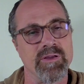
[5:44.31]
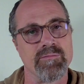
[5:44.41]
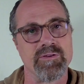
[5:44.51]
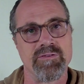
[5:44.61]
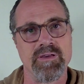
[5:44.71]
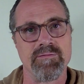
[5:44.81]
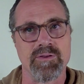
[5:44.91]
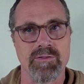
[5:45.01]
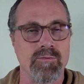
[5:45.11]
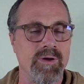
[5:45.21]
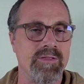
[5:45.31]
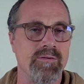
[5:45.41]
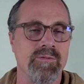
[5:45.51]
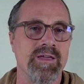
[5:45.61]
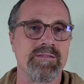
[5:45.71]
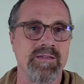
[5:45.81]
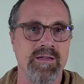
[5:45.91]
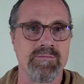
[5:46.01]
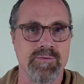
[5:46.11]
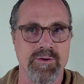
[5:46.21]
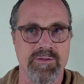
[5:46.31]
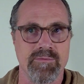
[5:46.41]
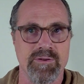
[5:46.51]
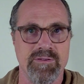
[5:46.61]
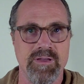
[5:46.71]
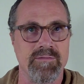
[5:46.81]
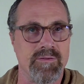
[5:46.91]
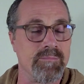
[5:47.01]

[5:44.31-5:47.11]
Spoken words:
being received in the way that we intend for it to receive.